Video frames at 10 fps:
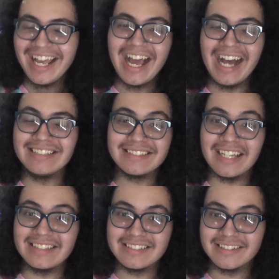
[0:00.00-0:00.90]
I
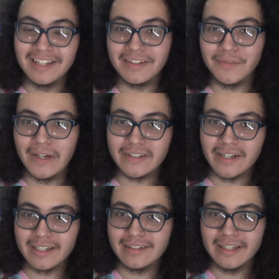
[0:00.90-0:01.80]
just like the fact that
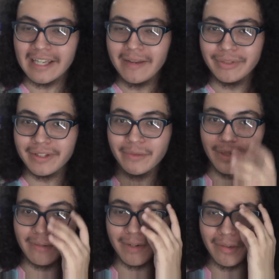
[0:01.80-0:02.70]
I can like emulate
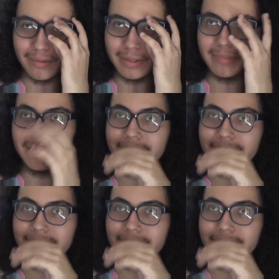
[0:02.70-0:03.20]
whatever I really play,